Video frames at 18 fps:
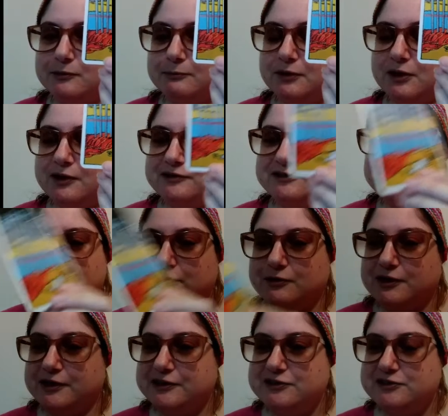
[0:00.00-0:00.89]
blood, so
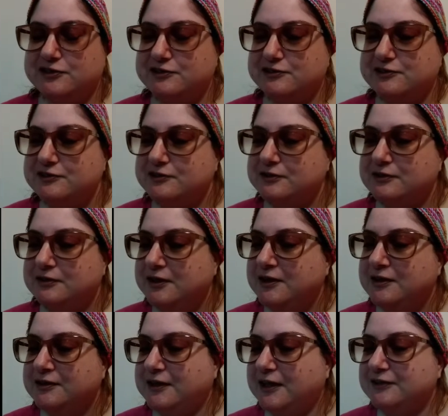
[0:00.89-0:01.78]
like she's
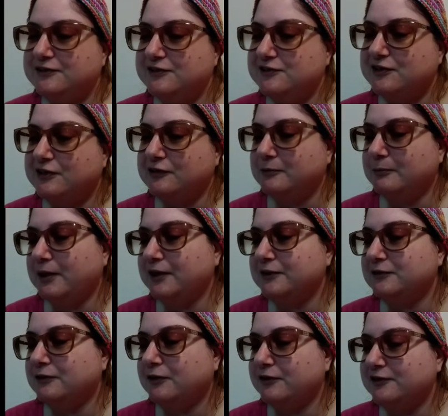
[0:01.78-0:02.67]
got this on her
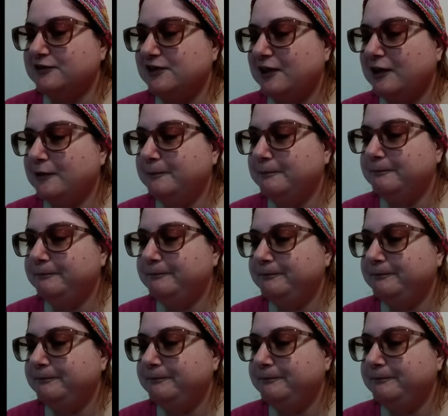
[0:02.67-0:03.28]
mind all the time.